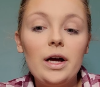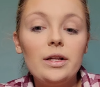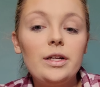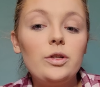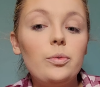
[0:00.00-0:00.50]
I
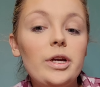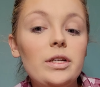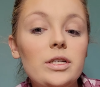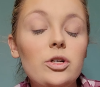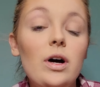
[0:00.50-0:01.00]
like to
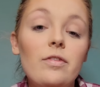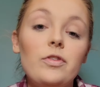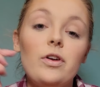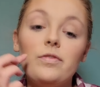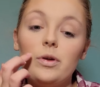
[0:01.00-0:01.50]
wait until
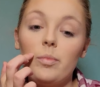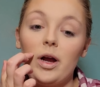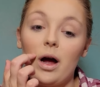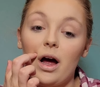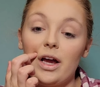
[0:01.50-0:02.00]
after I've done
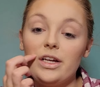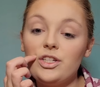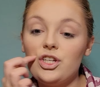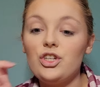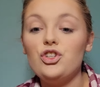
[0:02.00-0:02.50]
my
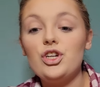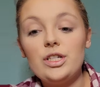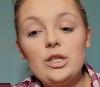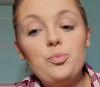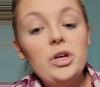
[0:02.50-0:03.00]
eyes,
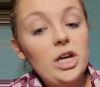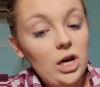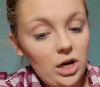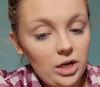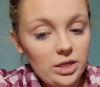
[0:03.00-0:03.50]
just
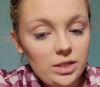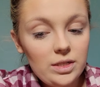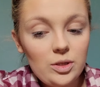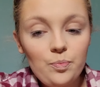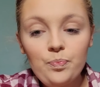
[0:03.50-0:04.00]

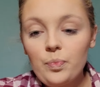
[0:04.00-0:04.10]
because